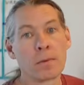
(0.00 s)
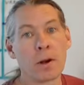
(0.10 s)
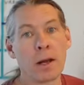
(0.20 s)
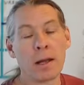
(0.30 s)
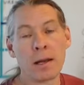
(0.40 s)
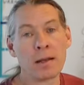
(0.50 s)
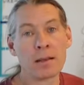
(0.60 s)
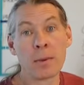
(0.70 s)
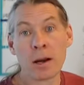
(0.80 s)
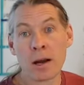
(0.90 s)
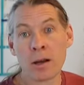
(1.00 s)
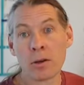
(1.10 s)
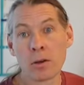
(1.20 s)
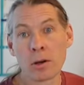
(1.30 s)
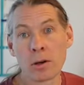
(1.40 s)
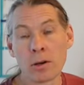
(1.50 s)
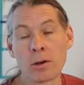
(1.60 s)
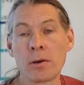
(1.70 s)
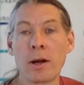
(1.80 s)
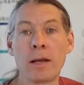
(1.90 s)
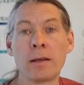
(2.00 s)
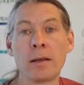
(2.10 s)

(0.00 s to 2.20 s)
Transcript: right? And it doesn't matter how you learn to write,